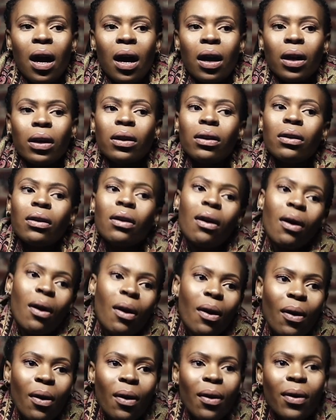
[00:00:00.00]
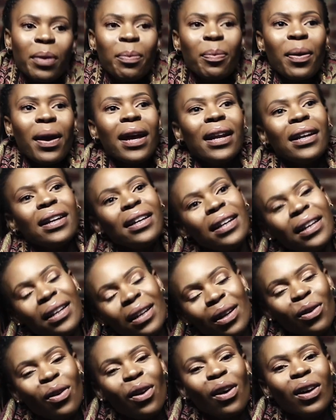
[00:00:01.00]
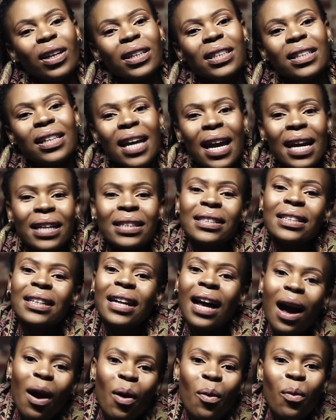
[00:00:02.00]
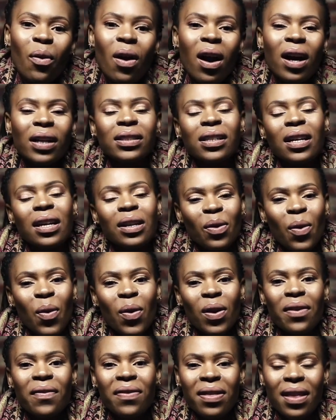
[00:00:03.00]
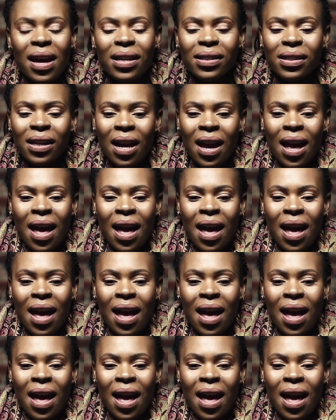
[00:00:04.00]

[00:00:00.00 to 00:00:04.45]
iphelile contract, now what, and all of that.